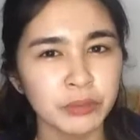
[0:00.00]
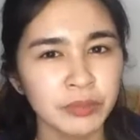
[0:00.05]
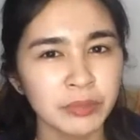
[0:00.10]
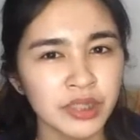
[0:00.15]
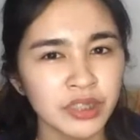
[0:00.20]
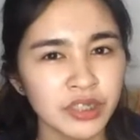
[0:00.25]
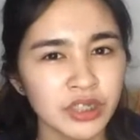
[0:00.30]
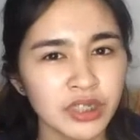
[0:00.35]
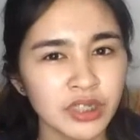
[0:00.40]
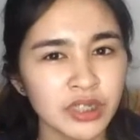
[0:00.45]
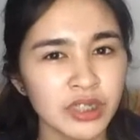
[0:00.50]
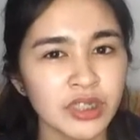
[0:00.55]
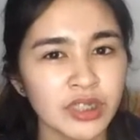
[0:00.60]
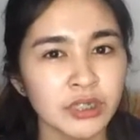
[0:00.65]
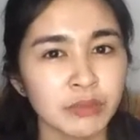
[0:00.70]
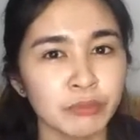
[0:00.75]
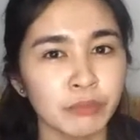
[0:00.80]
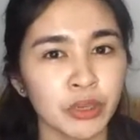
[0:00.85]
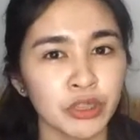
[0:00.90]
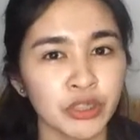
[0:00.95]
media
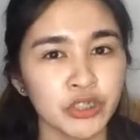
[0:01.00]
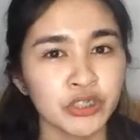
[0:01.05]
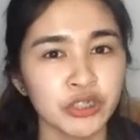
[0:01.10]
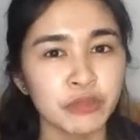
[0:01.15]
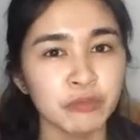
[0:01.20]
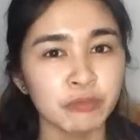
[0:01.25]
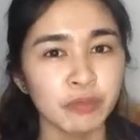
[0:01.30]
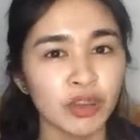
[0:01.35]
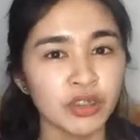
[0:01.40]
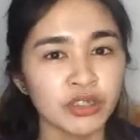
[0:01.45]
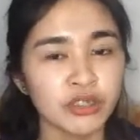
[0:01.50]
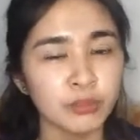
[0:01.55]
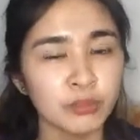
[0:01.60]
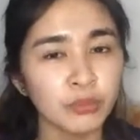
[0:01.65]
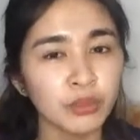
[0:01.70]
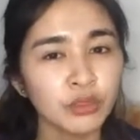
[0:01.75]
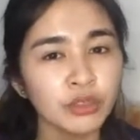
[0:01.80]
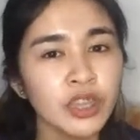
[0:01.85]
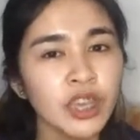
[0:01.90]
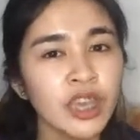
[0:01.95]
as much as
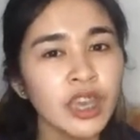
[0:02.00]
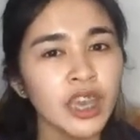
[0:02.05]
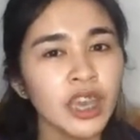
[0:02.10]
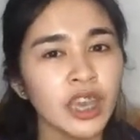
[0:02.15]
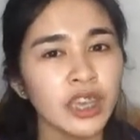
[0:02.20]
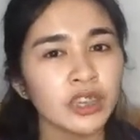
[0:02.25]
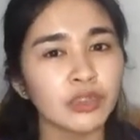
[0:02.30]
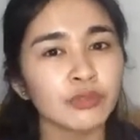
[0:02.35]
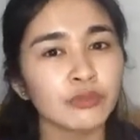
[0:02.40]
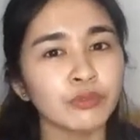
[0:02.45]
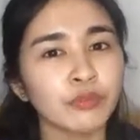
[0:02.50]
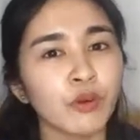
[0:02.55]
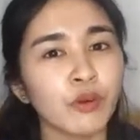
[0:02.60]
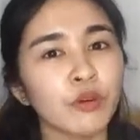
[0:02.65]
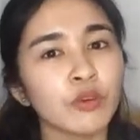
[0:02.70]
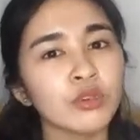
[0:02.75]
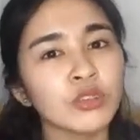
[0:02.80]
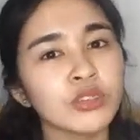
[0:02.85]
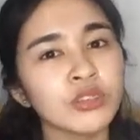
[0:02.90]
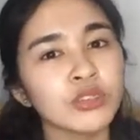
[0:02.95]
possible and
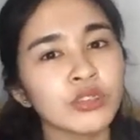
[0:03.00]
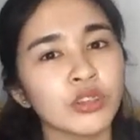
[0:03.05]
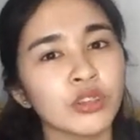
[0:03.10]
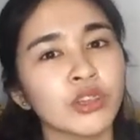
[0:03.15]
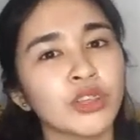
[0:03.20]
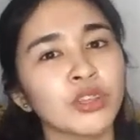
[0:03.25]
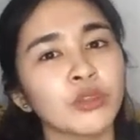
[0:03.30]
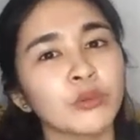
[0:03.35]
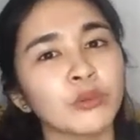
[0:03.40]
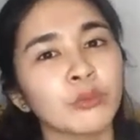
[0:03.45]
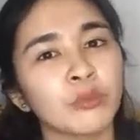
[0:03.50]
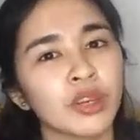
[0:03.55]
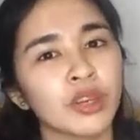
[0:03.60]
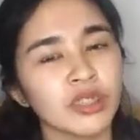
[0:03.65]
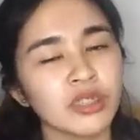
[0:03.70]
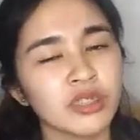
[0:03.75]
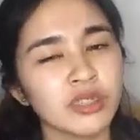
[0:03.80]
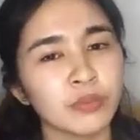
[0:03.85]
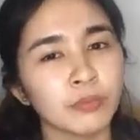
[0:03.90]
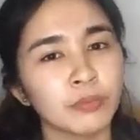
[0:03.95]
focus on
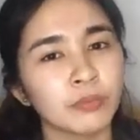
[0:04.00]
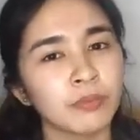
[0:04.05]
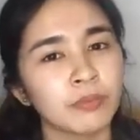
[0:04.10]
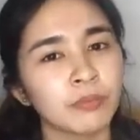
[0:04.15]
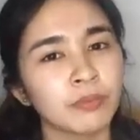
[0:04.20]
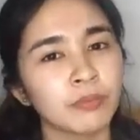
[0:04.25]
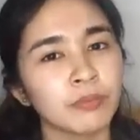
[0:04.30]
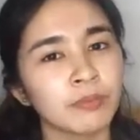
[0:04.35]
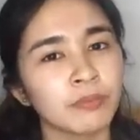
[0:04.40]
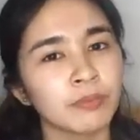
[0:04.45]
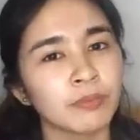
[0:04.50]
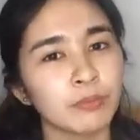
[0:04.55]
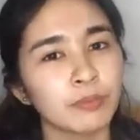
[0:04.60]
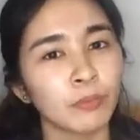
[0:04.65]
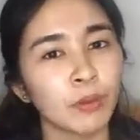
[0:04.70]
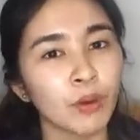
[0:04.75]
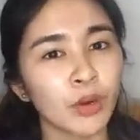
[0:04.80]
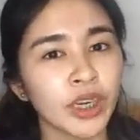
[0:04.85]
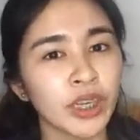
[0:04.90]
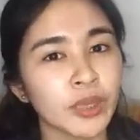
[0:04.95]
what's
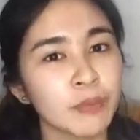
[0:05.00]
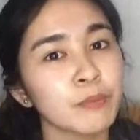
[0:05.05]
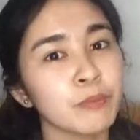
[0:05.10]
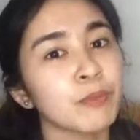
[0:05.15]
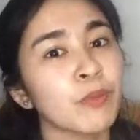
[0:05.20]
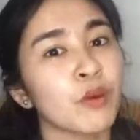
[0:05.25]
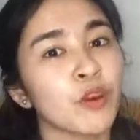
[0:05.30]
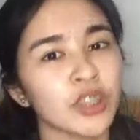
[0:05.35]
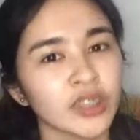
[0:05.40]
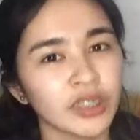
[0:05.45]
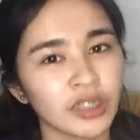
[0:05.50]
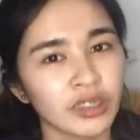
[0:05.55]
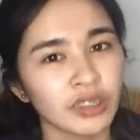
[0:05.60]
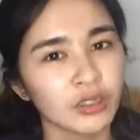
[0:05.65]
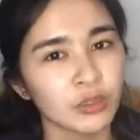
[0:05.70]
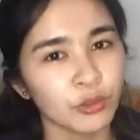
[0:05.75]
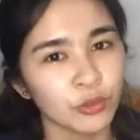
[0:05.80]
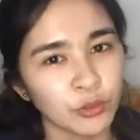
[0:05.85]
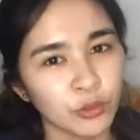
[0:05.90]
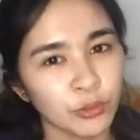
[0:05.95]
more important
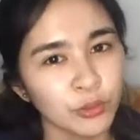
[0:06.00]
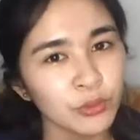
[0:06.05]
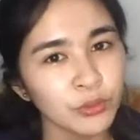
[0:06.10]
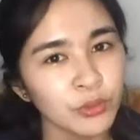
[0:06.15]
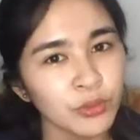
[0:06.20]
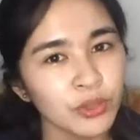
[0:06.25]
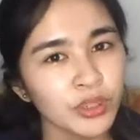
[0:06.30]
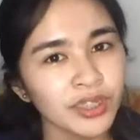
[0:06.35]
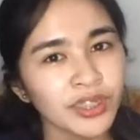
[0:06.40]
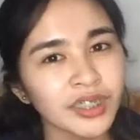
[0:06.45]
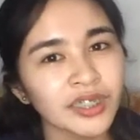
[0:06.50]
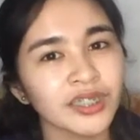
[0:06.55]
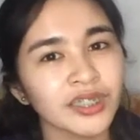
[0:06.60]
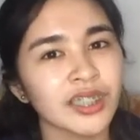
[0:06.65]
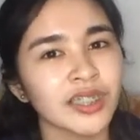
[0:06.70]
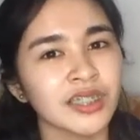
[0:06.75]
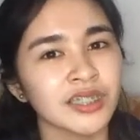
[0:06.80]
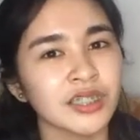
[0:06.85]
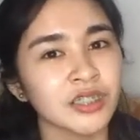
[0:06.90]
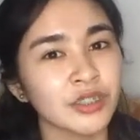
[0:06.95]
to do
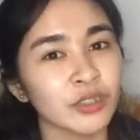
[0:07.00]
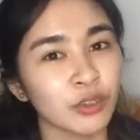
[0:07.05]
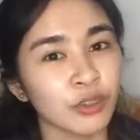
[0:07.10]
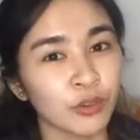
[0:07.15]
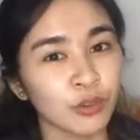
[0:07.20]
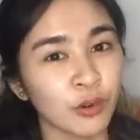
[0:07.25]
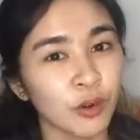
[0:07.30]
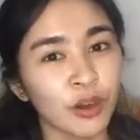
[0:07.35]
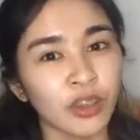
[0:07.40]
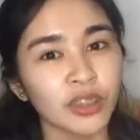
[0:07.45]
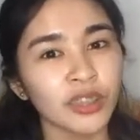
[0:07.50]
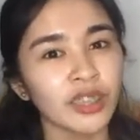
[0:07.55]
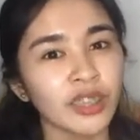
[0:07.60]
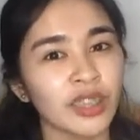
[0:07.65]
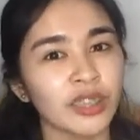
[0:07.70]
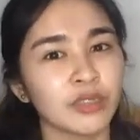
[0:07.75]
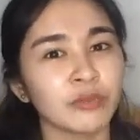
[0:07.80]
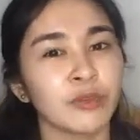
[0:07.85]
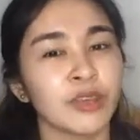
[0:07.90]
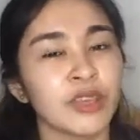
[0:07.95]
than scroll
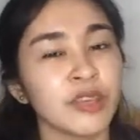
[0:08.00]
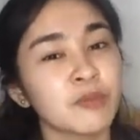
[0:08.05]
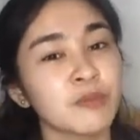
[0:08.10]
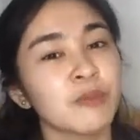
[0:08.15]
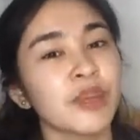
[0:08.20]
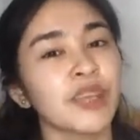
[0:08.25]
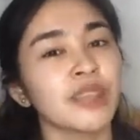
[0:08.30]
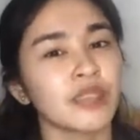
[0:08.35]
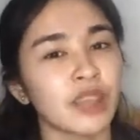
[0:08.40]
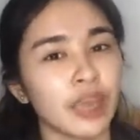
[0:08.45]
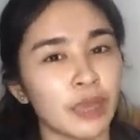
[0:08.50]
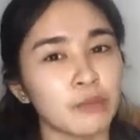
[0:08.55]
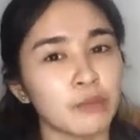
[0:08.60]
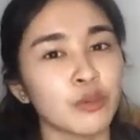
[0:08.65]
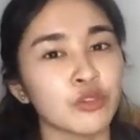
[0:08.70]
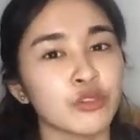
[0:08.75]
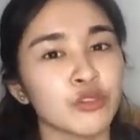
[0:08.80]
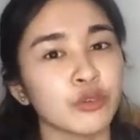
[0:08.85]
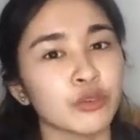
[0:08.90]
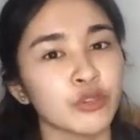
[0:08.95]
and waste my time
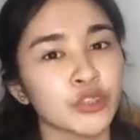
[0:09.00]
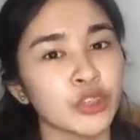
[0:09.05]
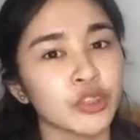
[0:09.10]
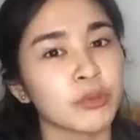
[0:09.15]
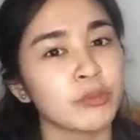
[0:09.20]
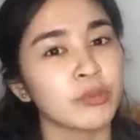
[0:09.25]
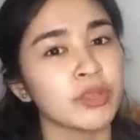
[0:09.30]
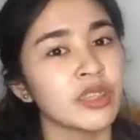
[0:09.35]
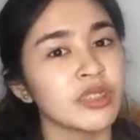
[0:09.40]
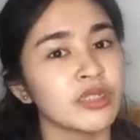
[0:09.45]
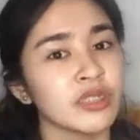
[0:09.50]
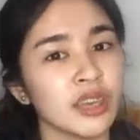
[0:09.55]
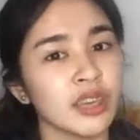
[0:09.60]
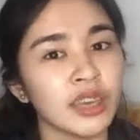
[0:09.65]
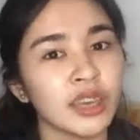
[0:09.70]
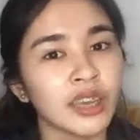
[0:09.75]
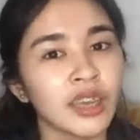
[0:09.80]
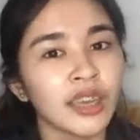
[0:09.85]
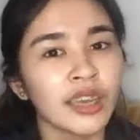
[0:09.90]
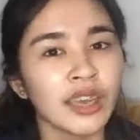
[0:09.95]
on social media.
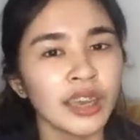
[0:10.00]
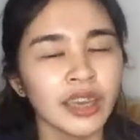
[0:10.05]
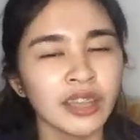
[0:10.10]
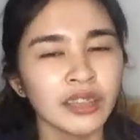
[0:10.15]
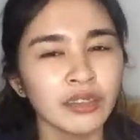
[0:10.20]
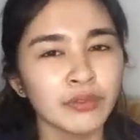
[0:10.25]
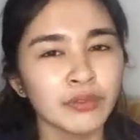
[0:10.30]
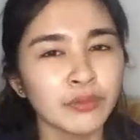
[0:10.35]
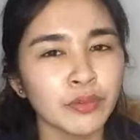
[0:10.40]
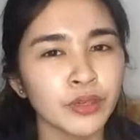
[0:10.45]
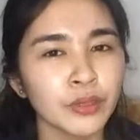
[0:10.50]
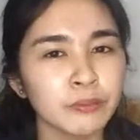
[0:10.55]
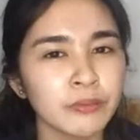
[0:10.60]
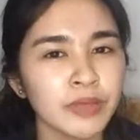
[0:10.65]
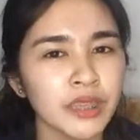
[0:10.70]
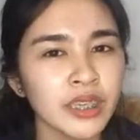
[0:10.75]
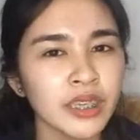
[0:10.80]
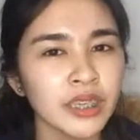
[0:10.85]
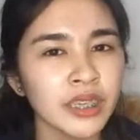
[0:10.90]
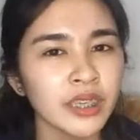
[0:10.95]
And for
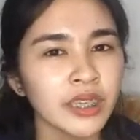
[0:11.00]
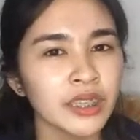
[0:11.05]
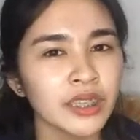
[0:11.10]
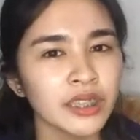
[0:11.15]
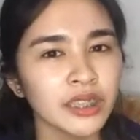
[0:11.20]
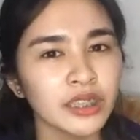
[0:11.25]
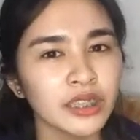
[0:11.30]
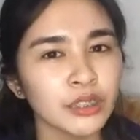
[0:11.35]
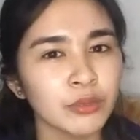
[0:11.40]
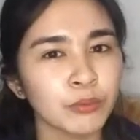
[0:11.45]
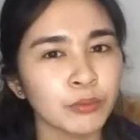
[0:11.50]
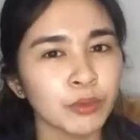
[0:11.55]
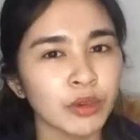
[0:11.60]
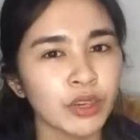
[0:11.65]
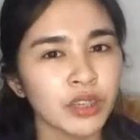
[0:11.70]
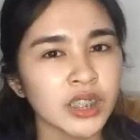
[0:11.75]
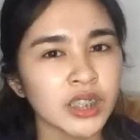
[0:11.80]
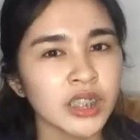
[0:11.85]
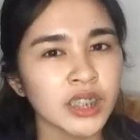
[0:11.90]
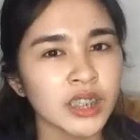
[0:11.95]
me, it
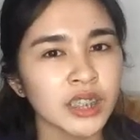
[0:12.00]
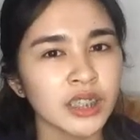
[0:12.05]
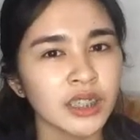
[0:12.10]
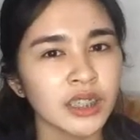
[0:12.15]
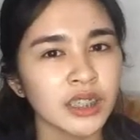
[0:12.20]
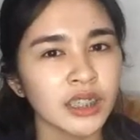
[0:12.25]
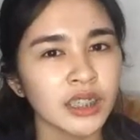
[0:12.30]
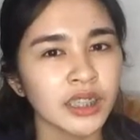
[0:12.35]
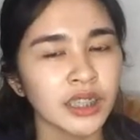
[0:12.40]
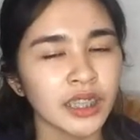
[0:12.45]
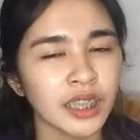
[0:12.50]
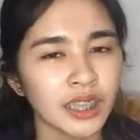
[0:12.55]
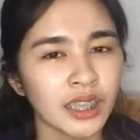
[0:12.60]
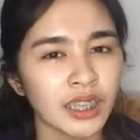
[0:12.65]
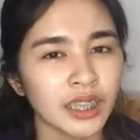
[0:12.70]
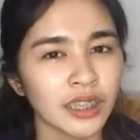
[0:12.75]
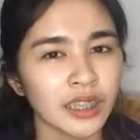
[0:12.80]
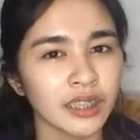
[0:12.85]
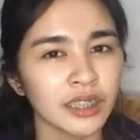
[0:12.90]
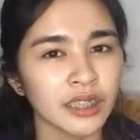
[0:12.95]
was
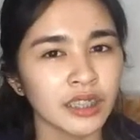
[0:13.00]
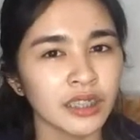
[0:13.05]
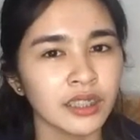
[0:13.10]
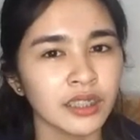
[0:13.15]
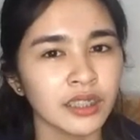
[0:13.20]
a